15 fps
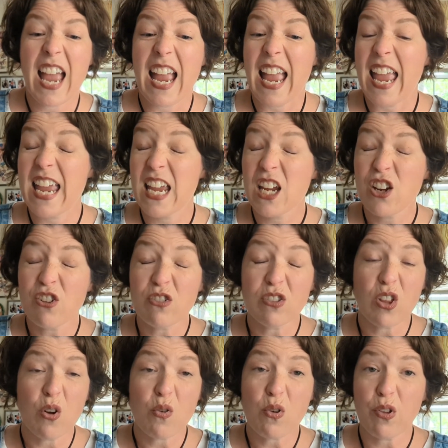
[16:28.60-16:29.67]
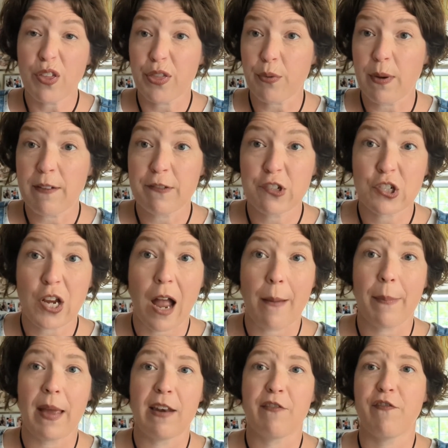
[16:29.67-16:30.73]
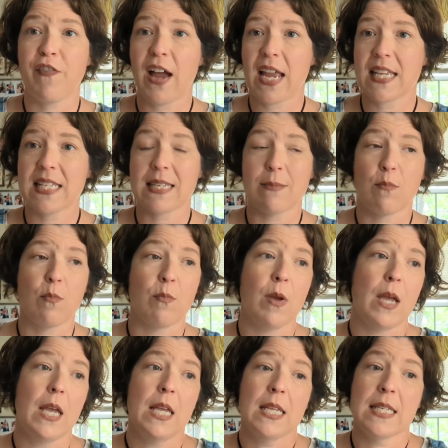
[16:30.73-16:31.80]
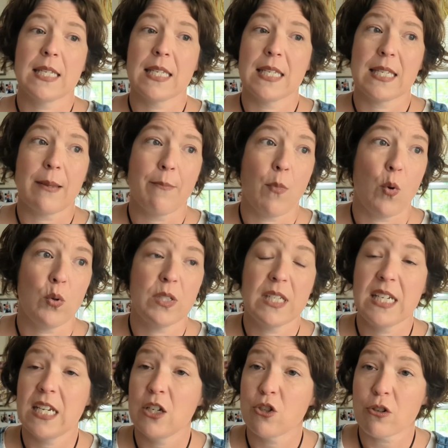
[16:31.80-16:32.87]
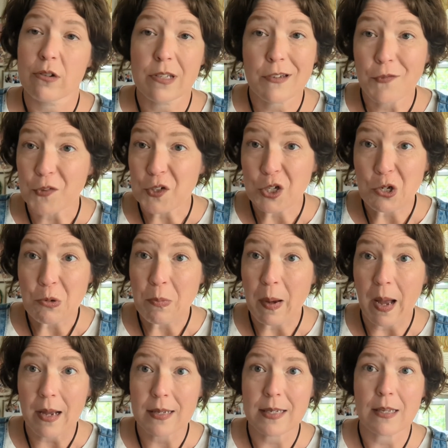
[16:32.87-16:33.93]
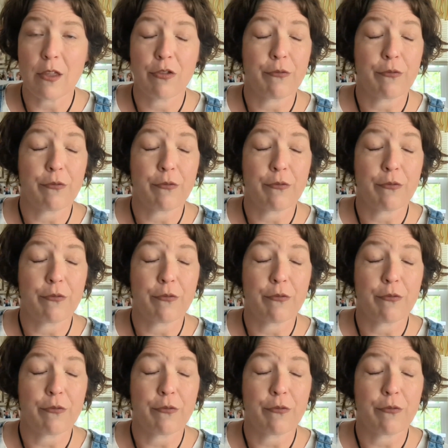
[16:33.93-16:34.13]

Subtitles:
Hit your local thrift shop and find some old t-shirts for $2.